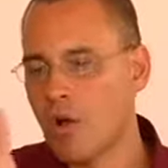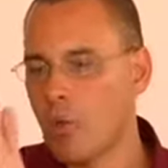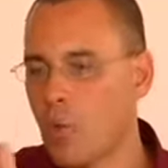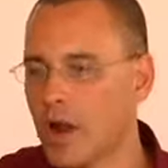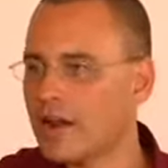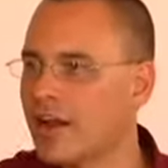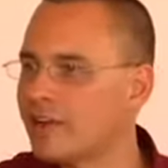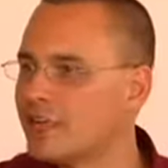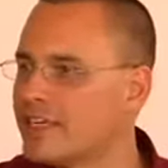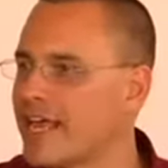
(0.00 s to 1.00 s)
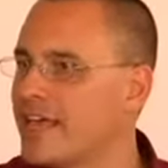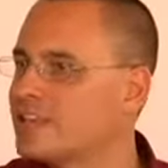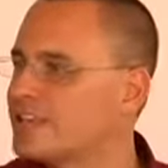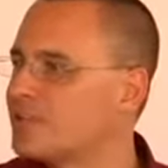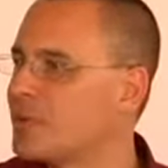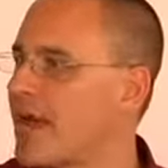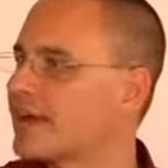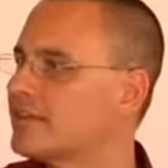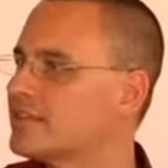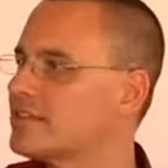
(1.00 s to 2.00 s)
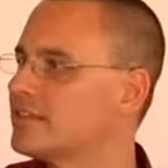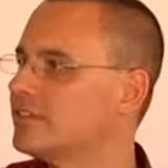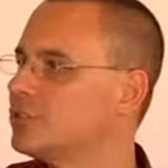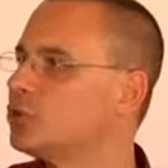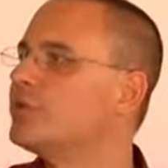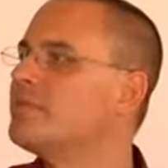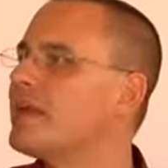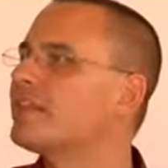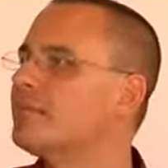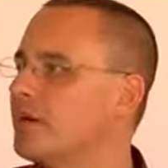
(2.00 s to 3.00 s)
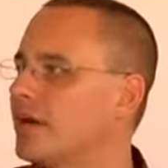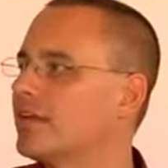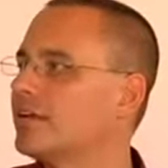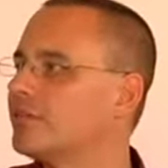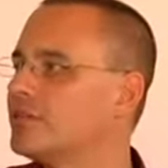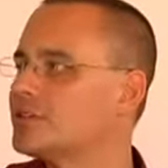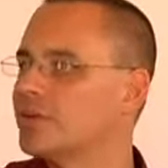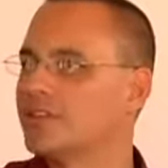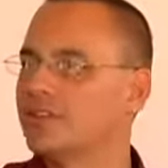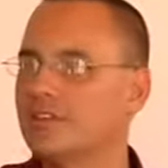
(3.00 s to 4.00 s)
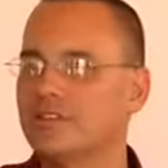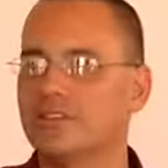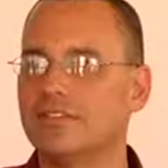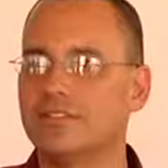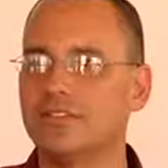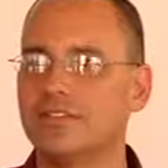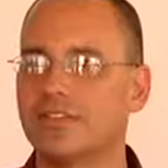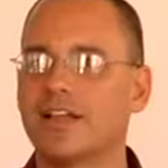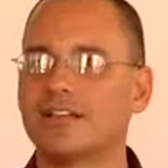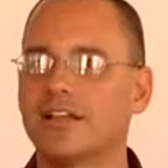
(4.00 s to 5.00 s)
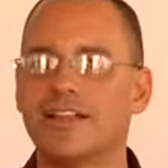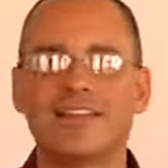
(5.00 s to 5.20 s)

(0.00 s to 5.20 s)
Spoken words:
100 days of practice to remake the body was what the classic.